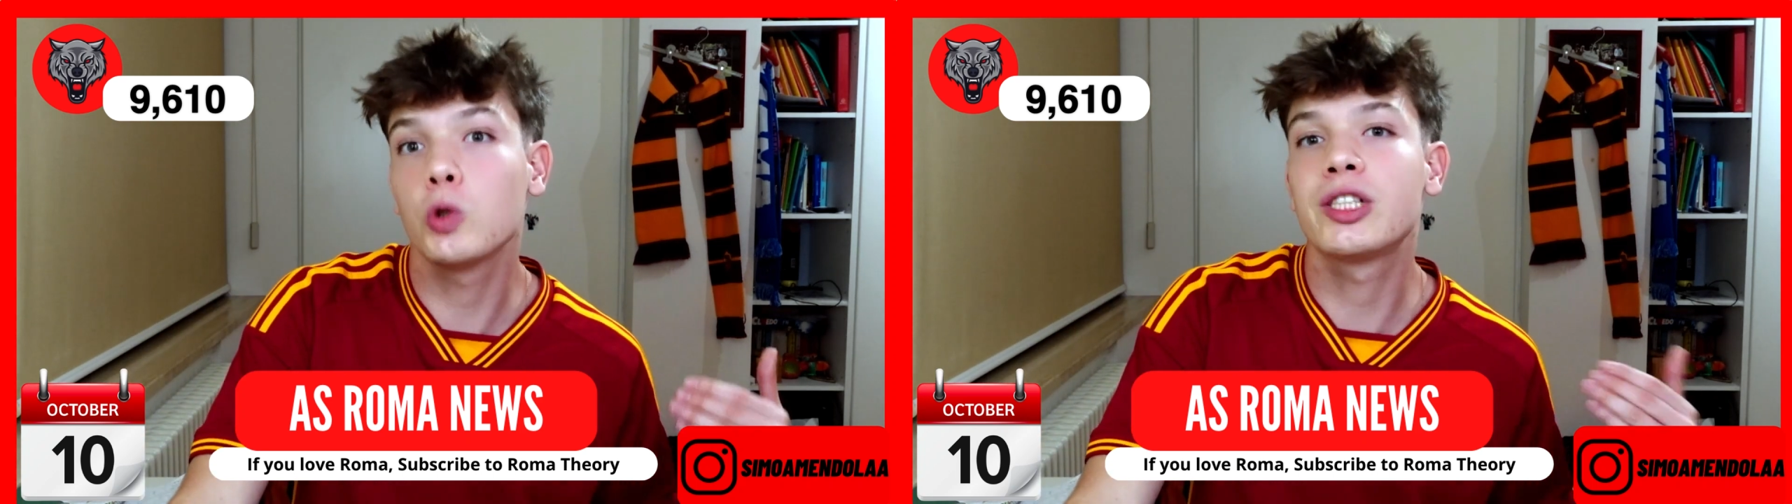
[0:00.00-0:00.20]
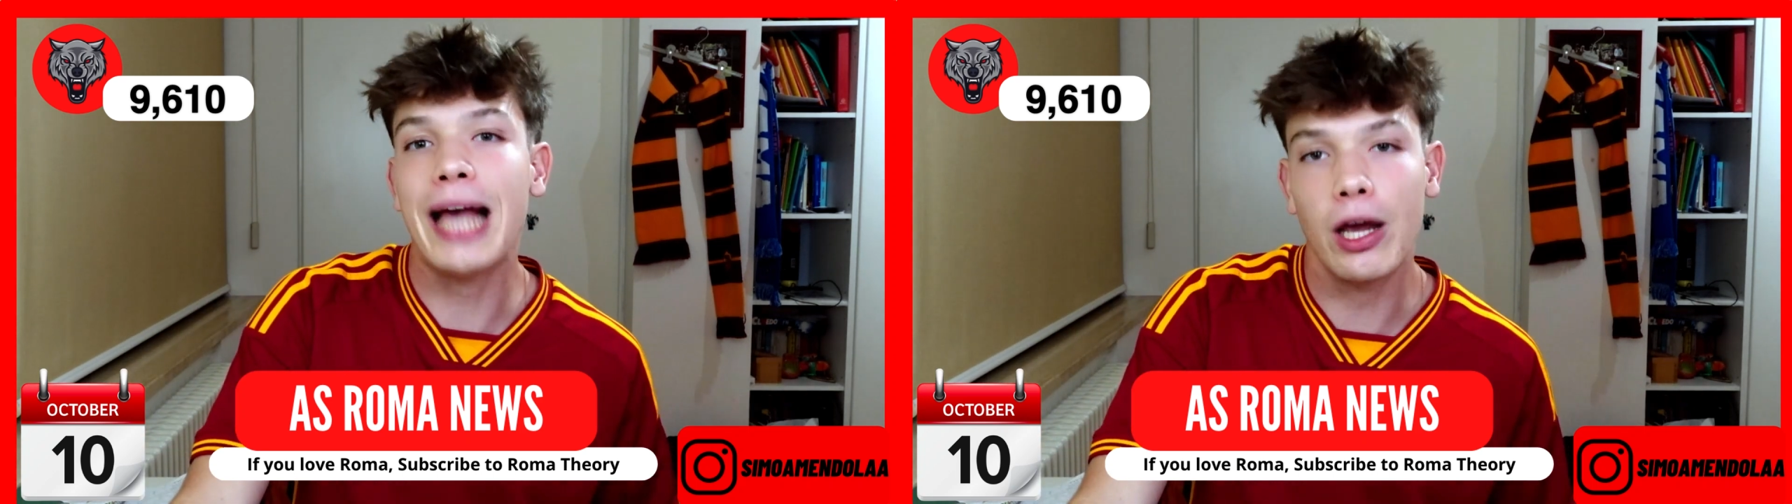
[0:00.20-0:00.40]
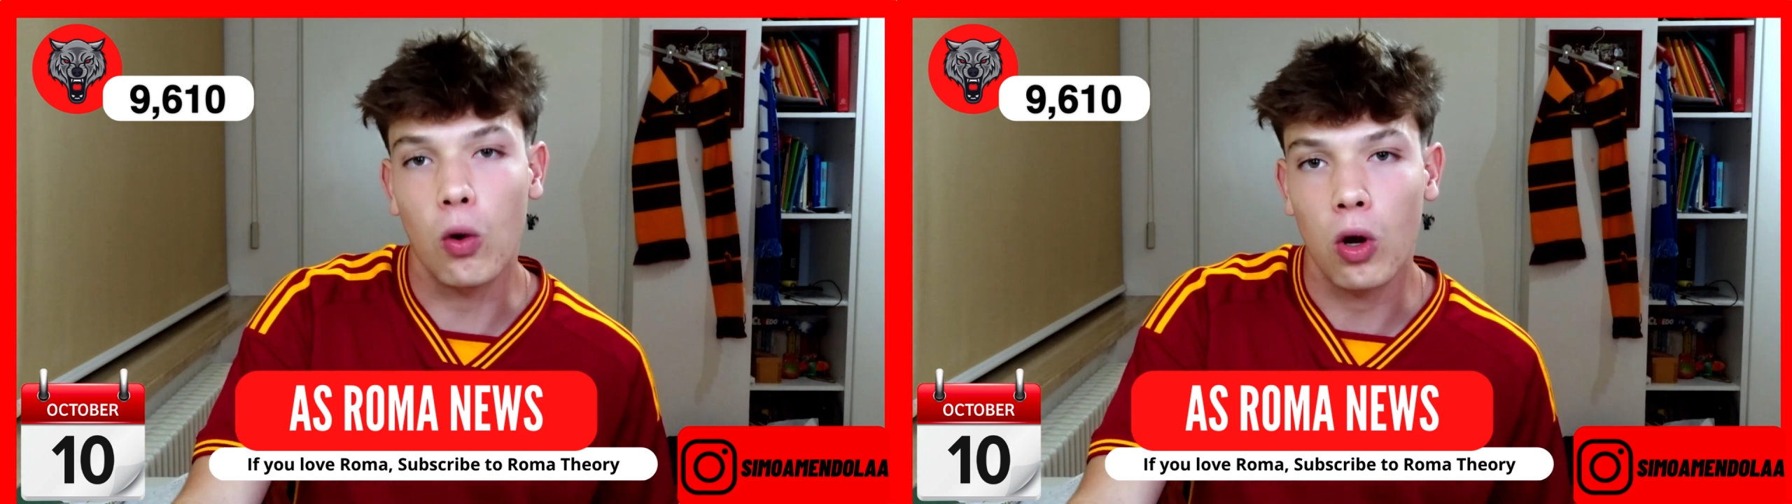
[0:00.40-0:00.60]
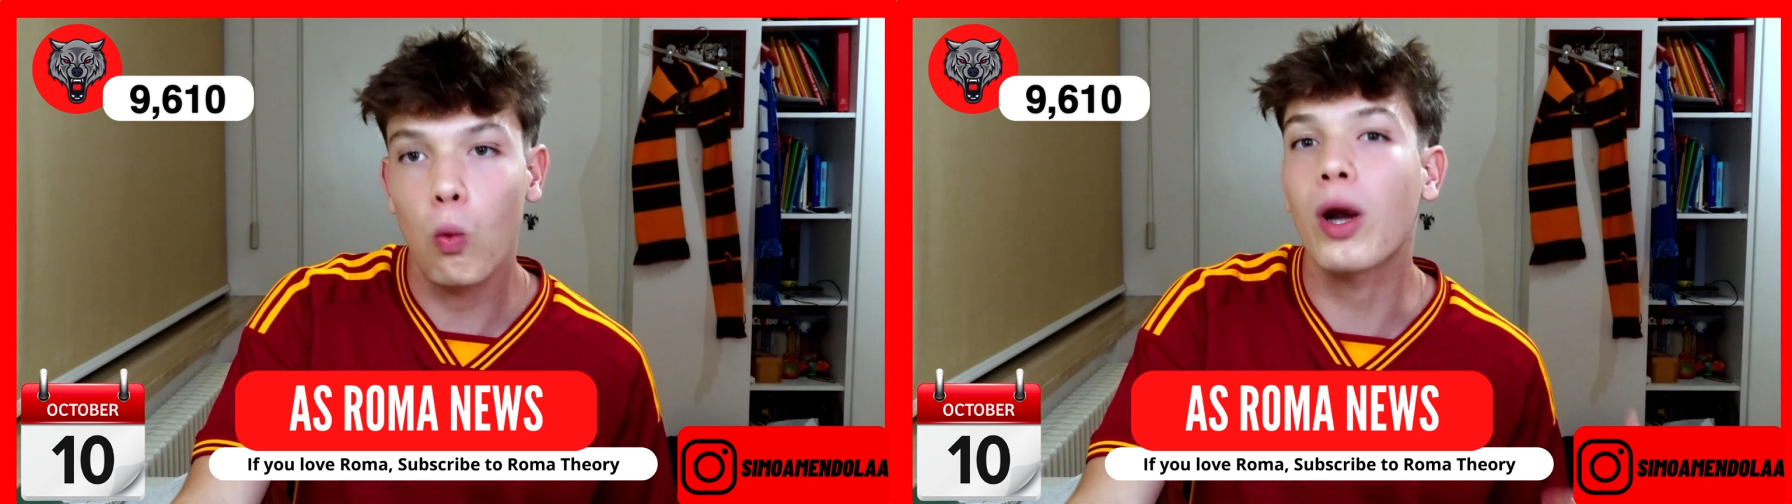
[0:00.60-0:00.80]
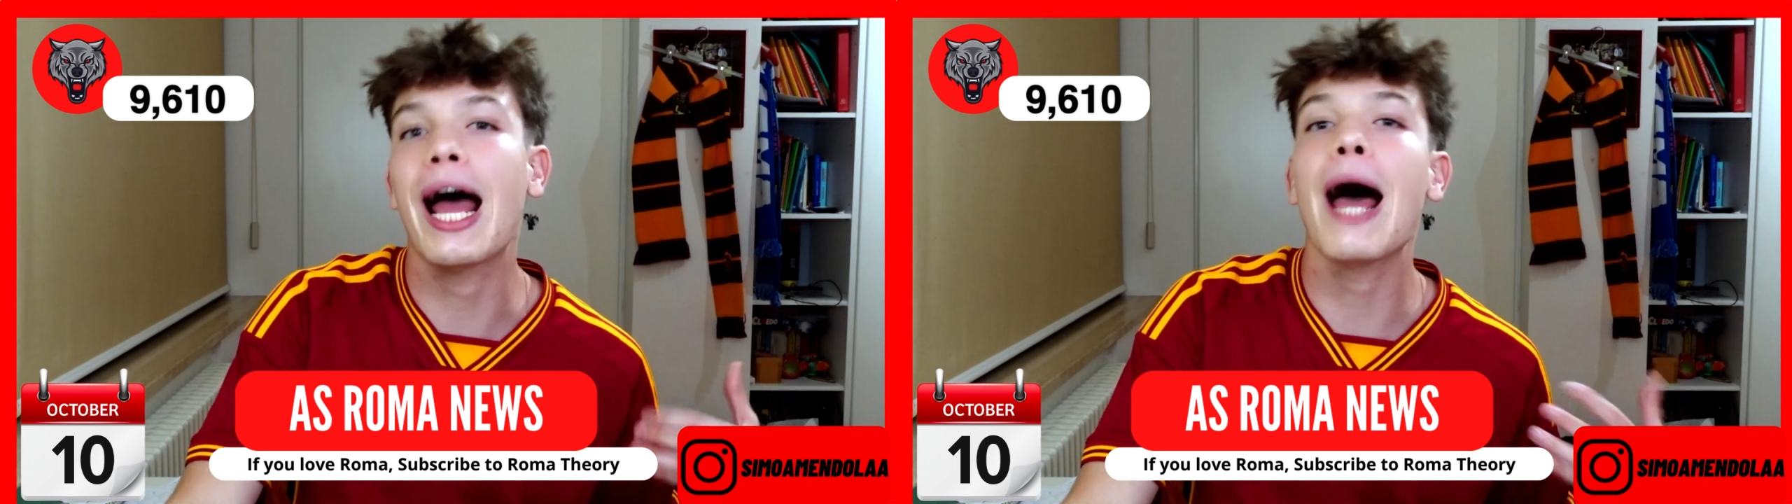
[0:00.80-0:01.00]
sale.
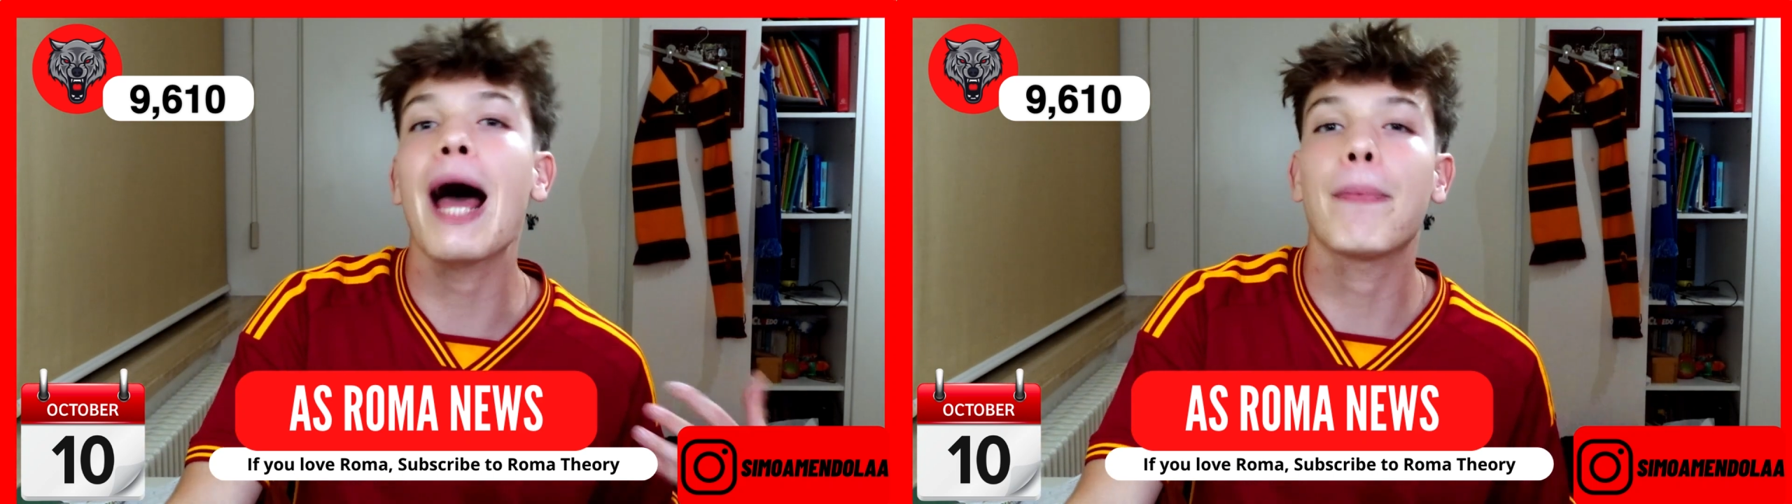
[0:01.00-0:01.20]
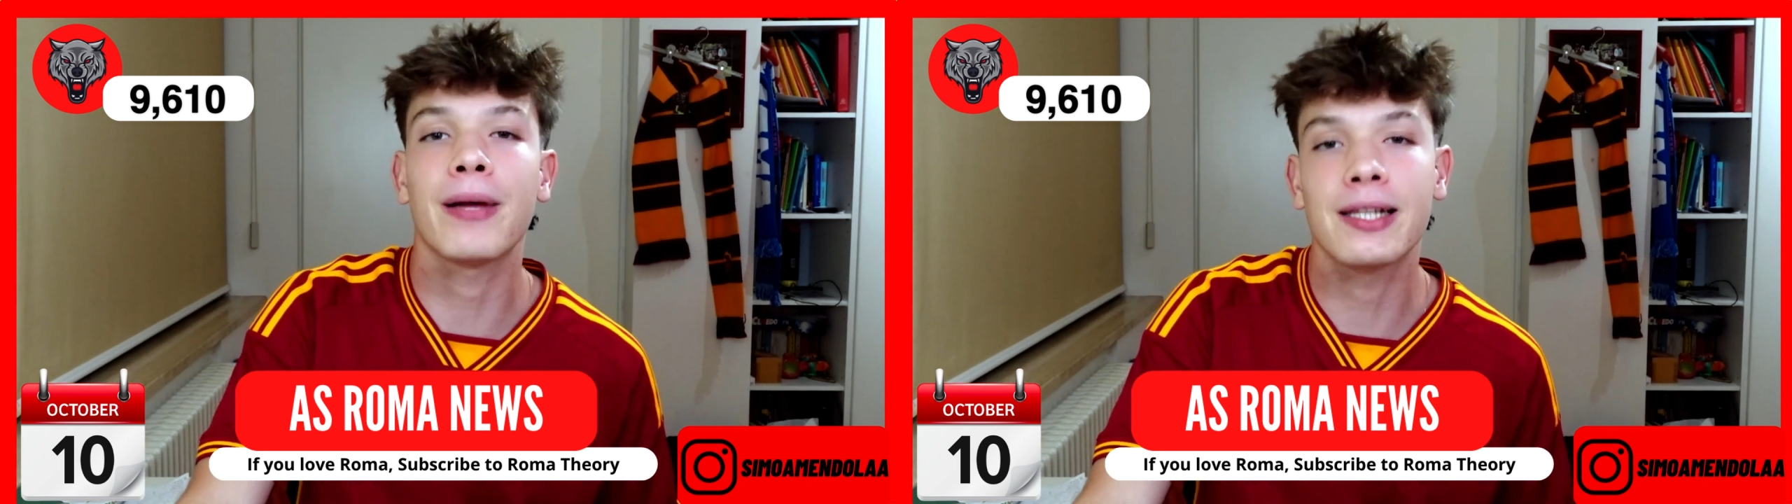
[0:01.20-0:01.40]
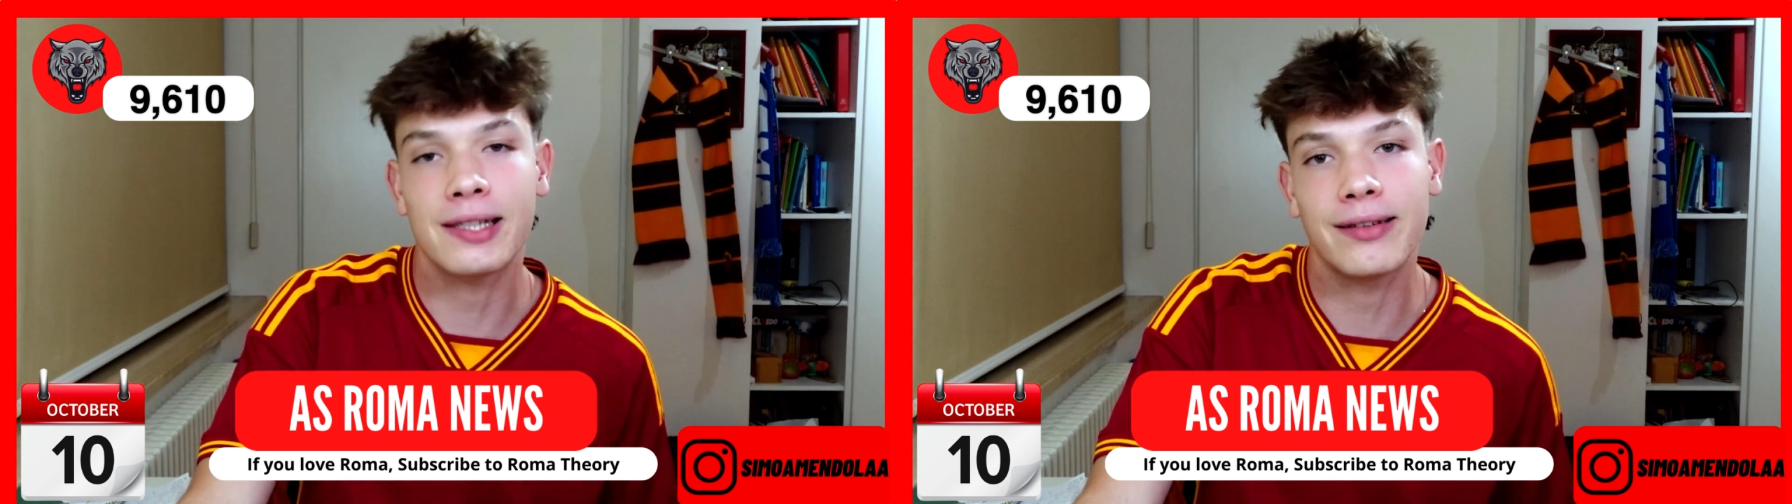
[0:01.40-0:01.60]
What happens